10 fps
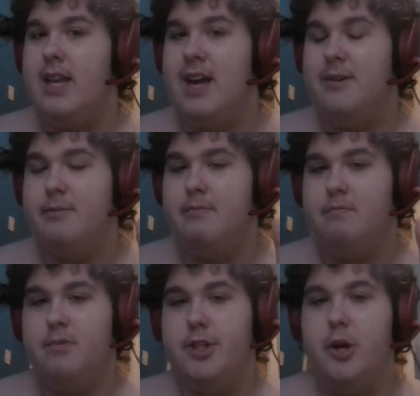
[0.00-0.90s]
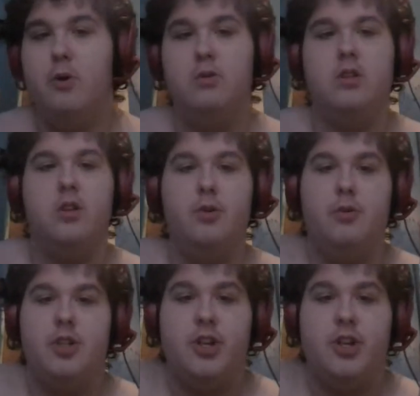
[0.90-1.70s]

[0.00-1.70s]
that shows Luke's